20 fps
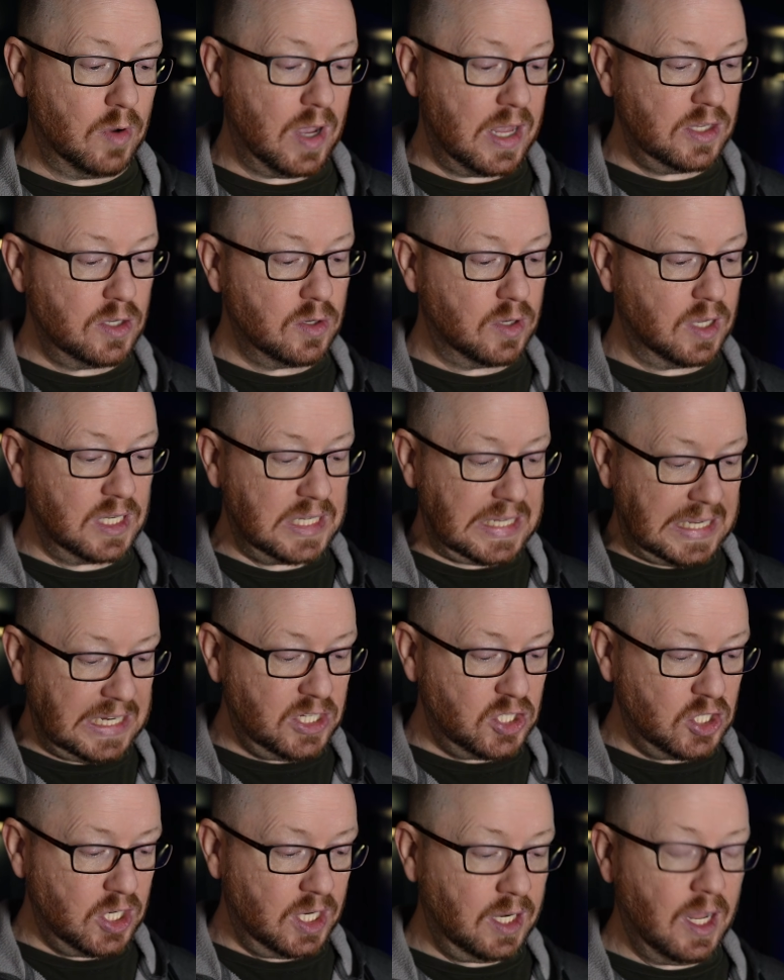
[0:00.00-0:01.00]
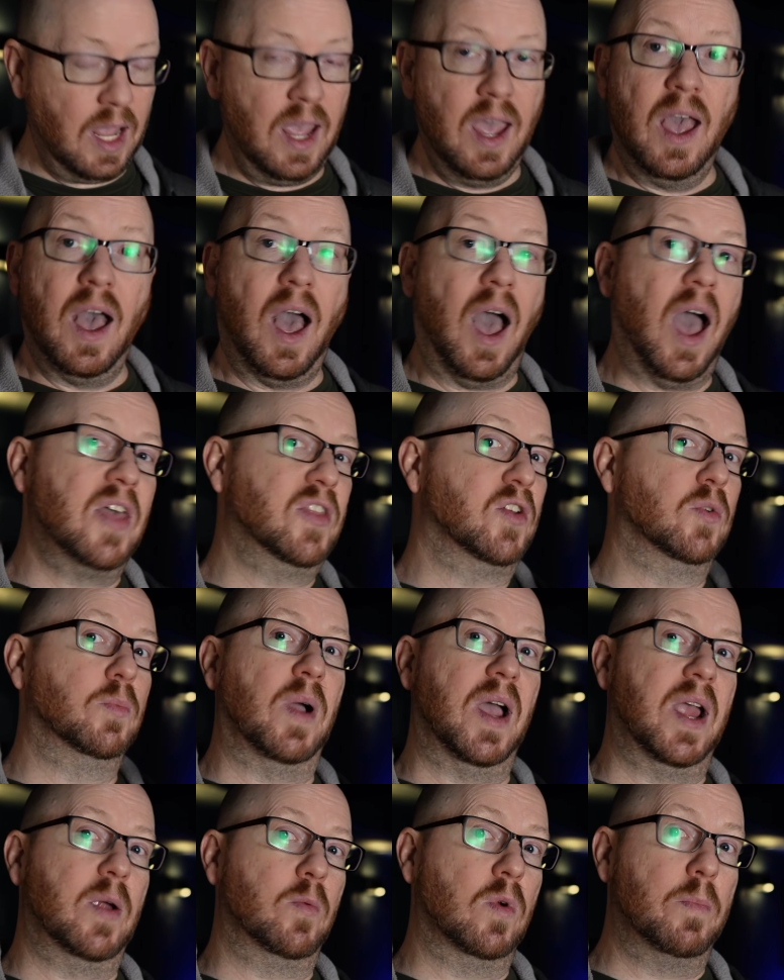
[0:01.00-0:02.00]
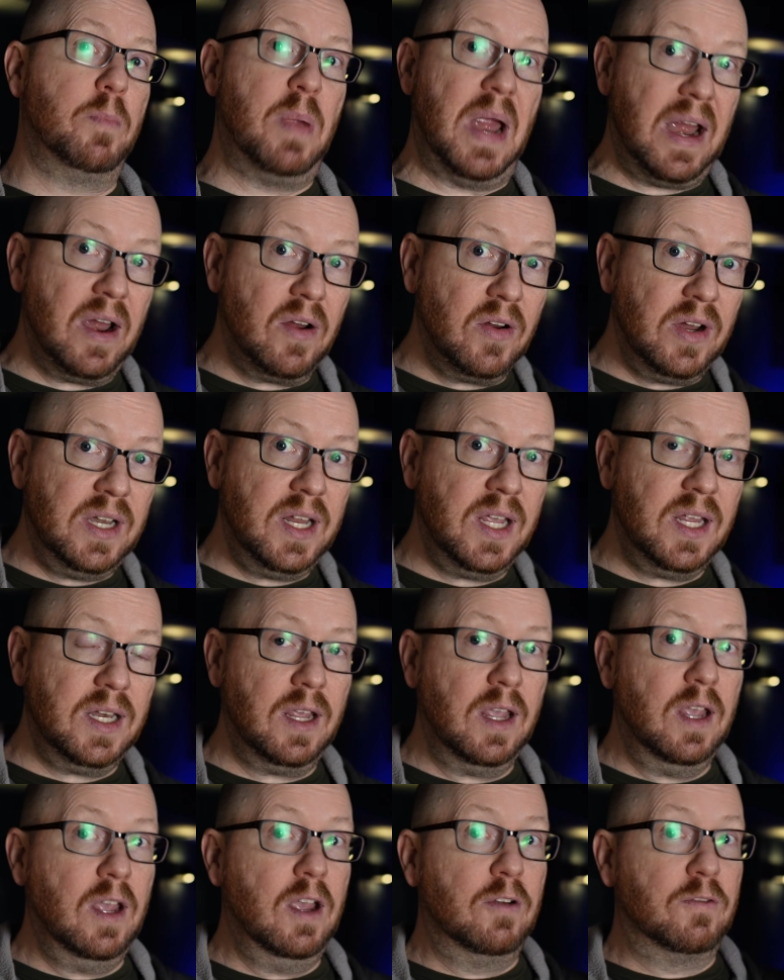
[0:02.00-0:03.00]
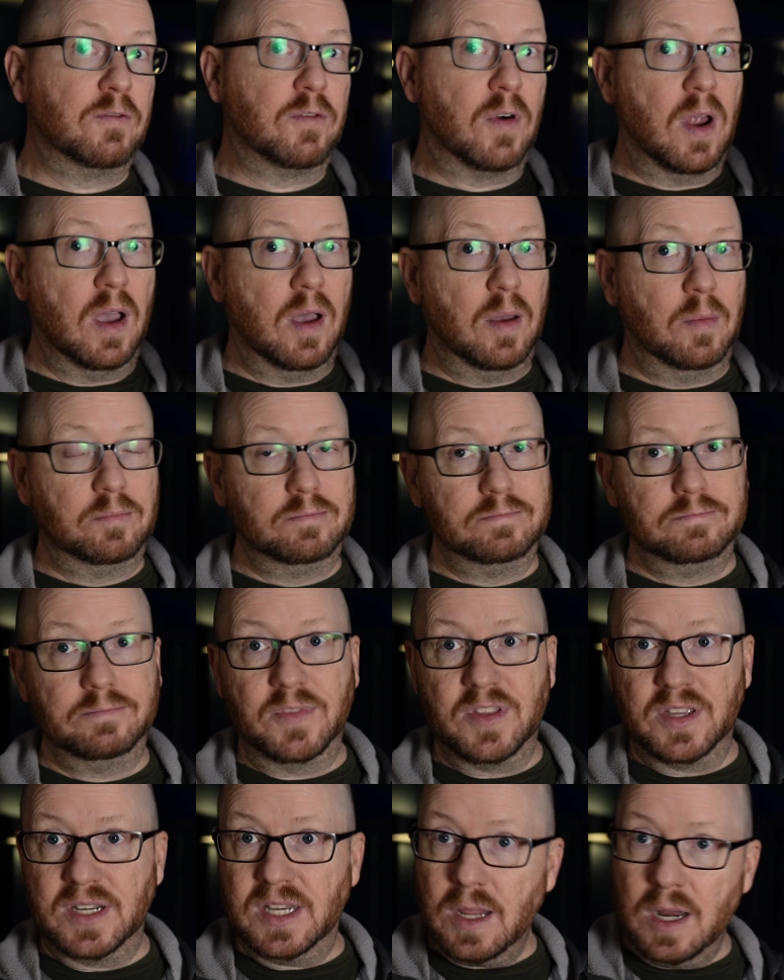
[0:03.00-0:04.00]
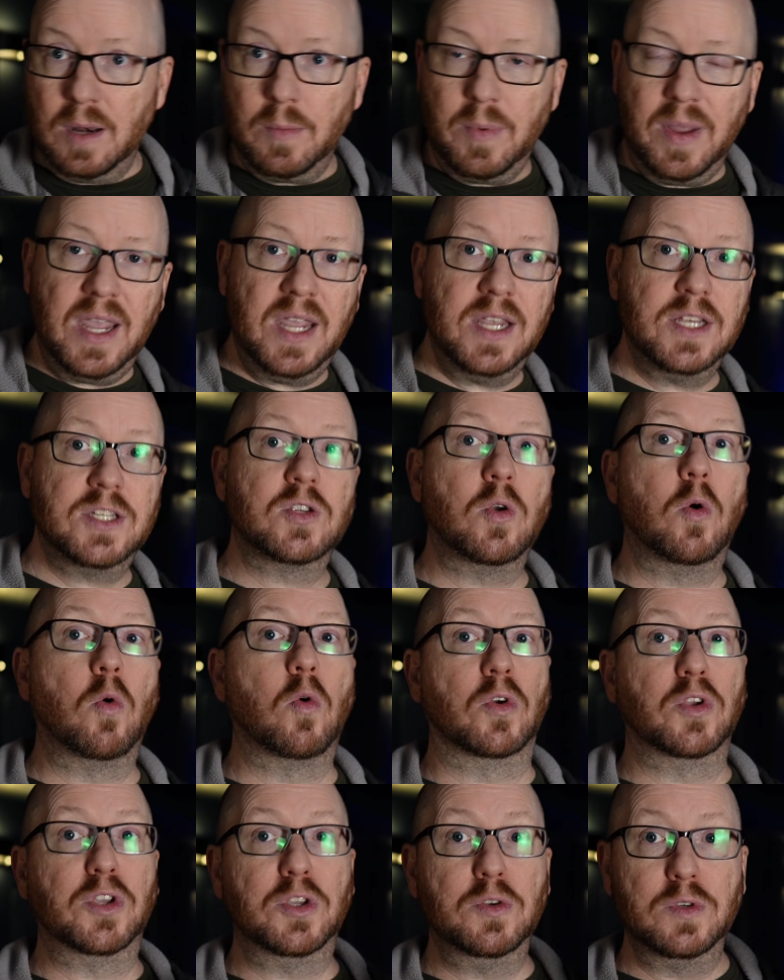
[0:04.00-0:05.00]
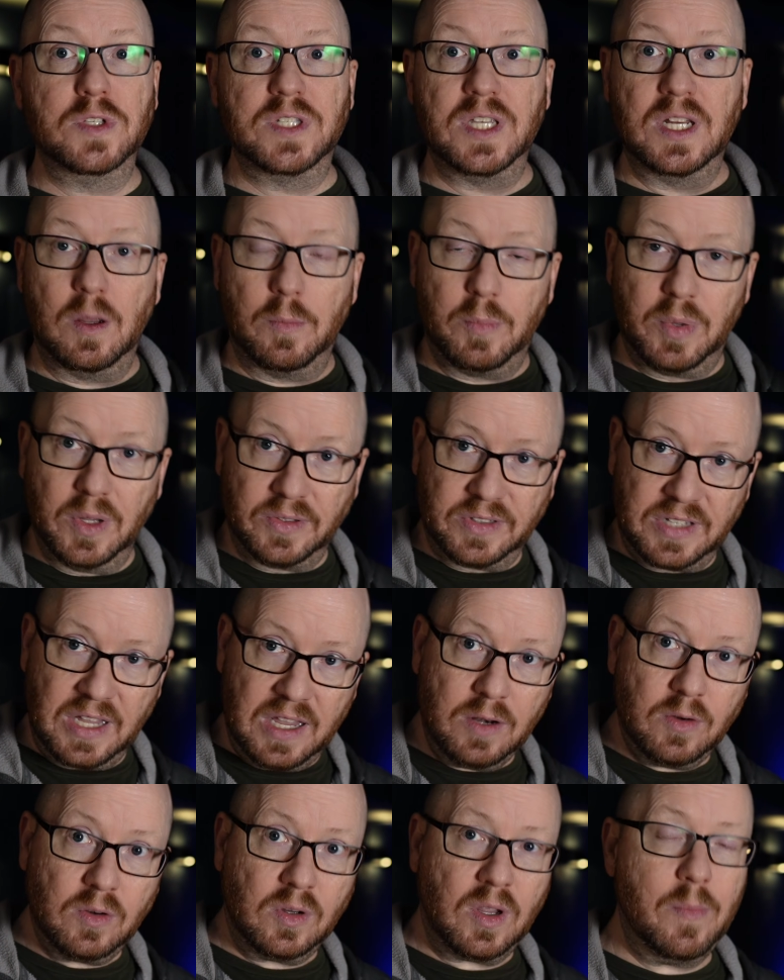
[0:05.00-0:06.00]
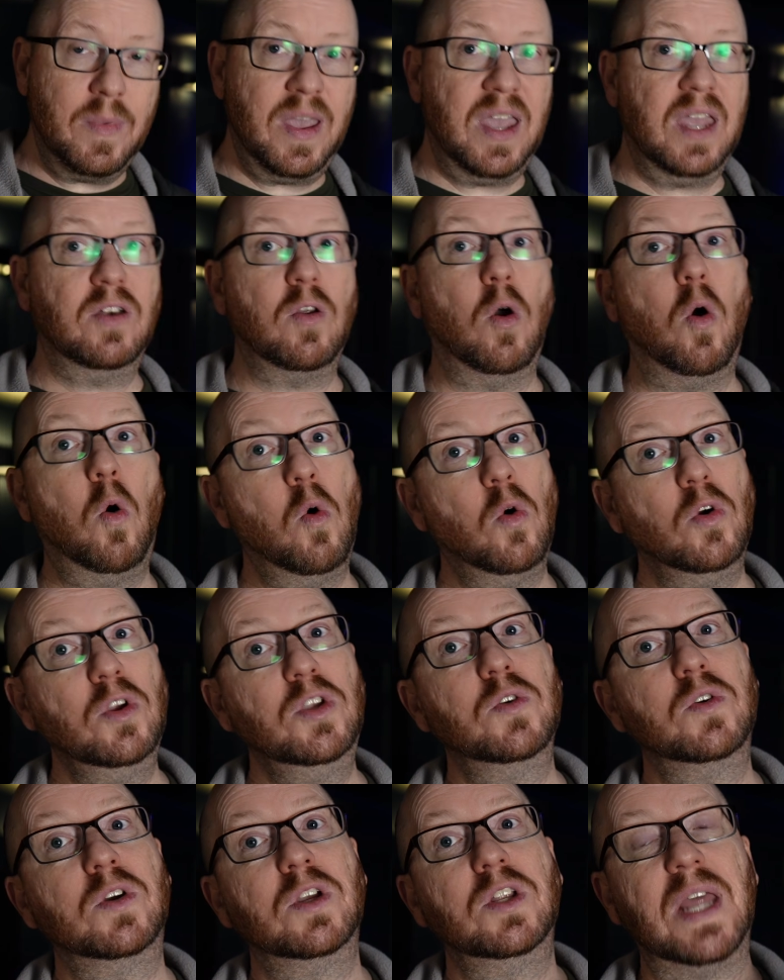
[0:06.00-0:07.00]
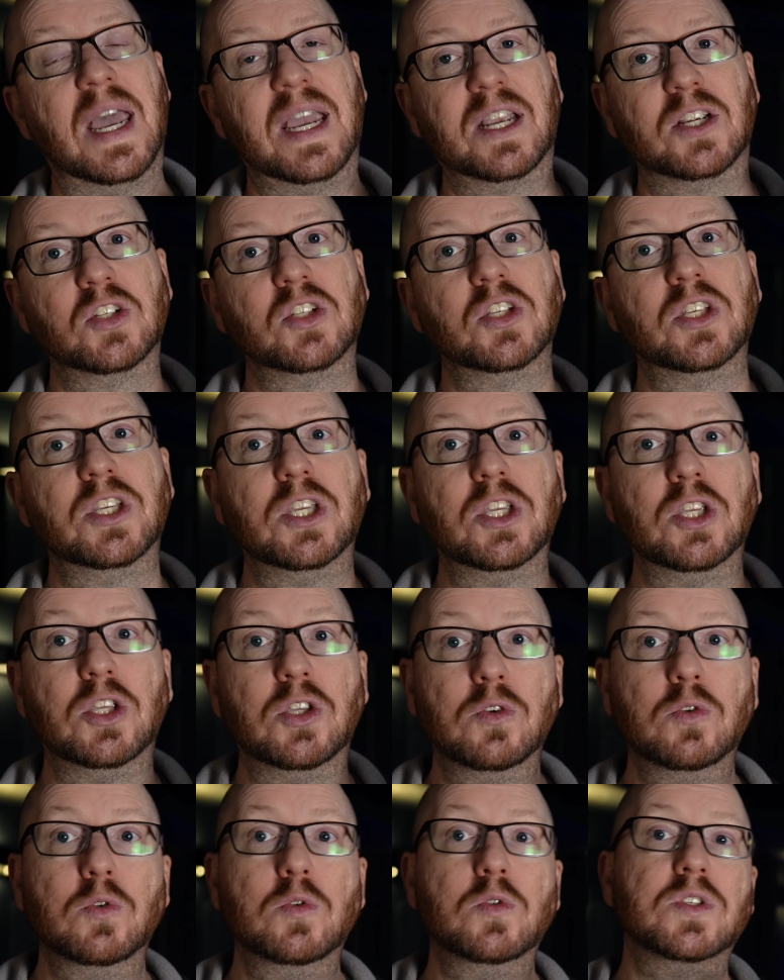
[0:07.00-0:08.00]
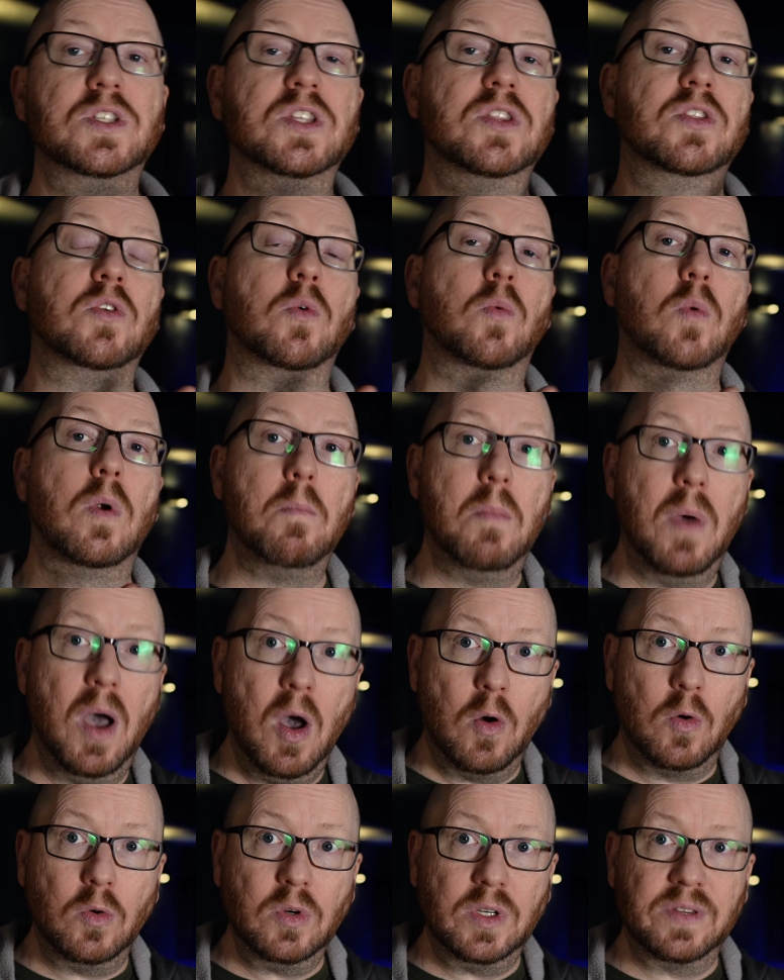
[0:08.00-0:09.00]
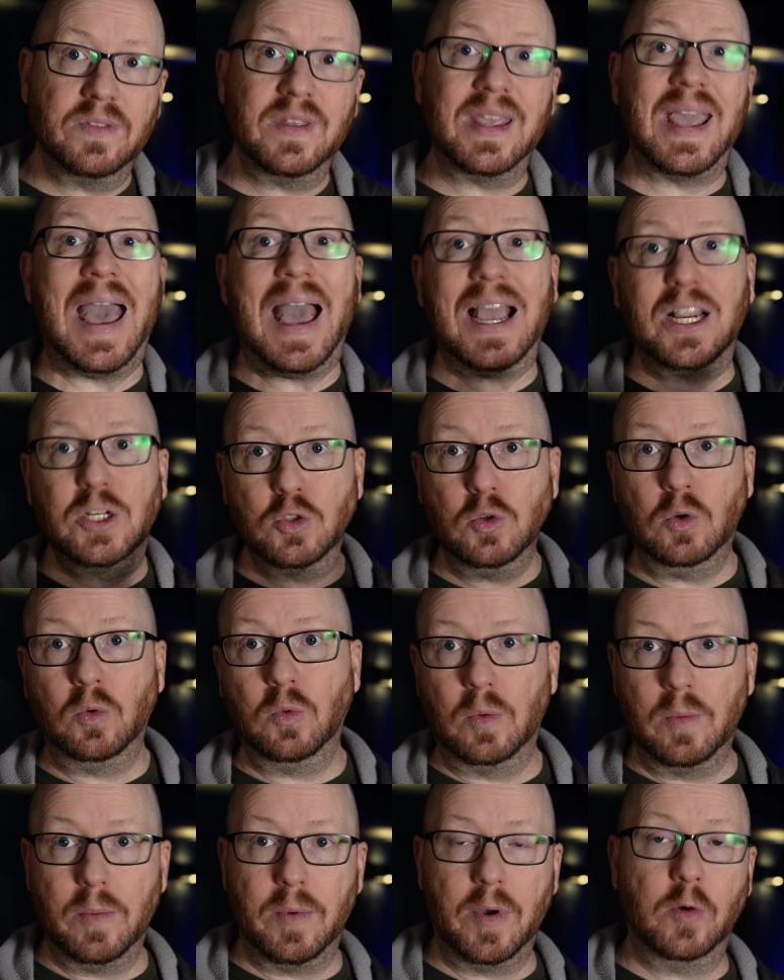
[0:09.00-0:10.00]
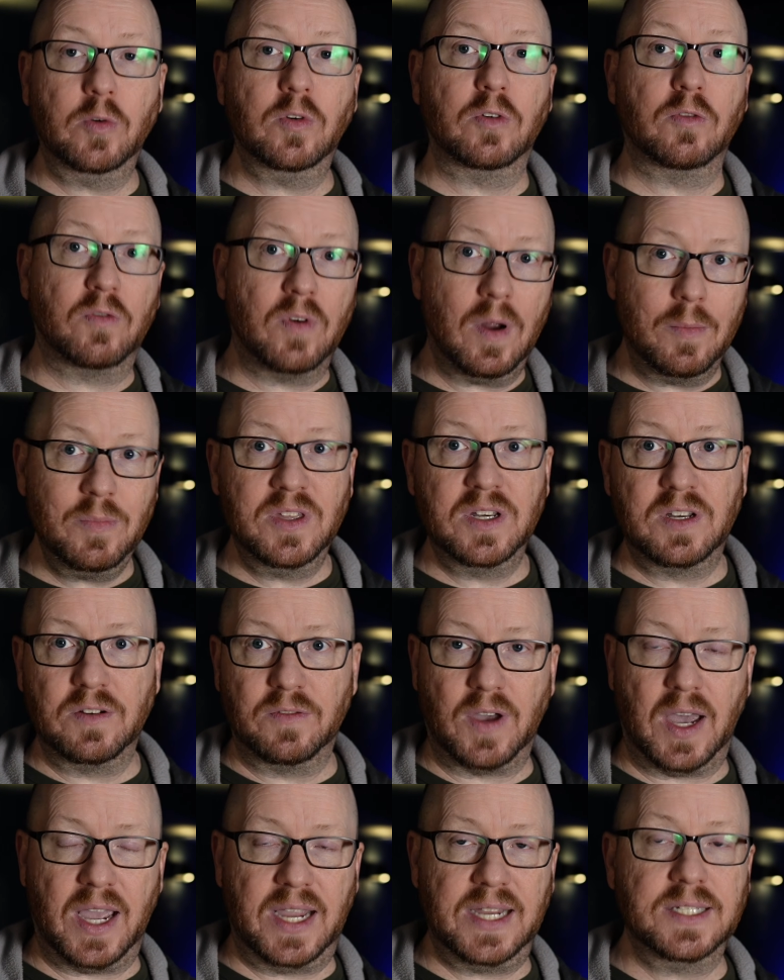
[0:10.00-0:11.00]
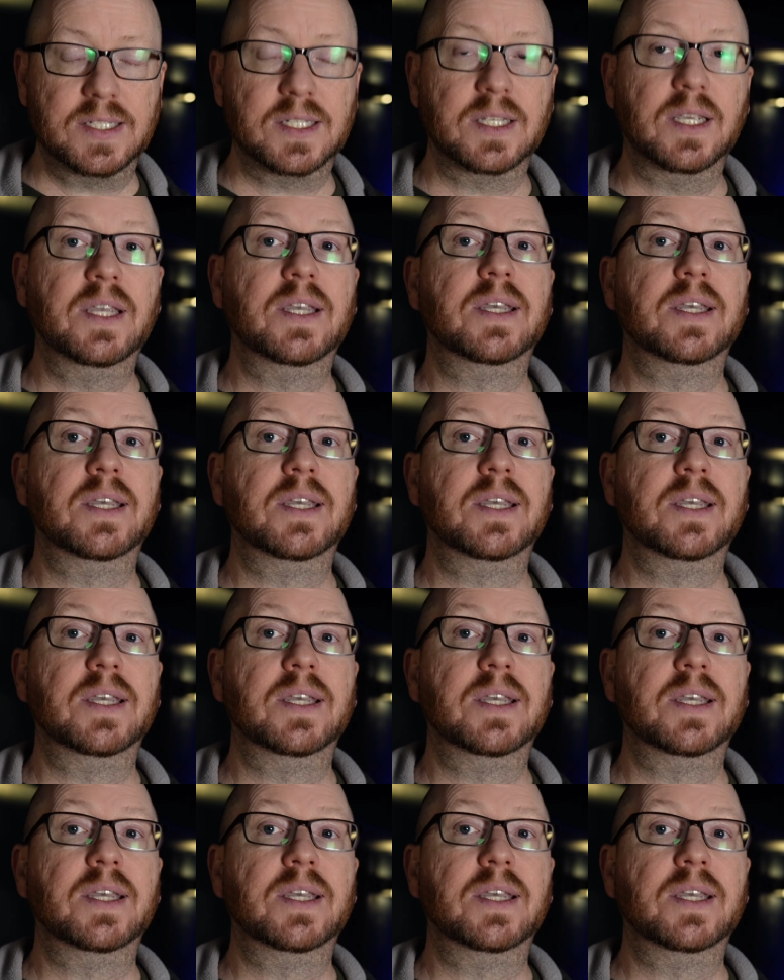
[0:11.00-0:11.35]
And you can teach it either by repairing it from the database or using a built-in command, or you can actually use the remote, the actual remote from the device,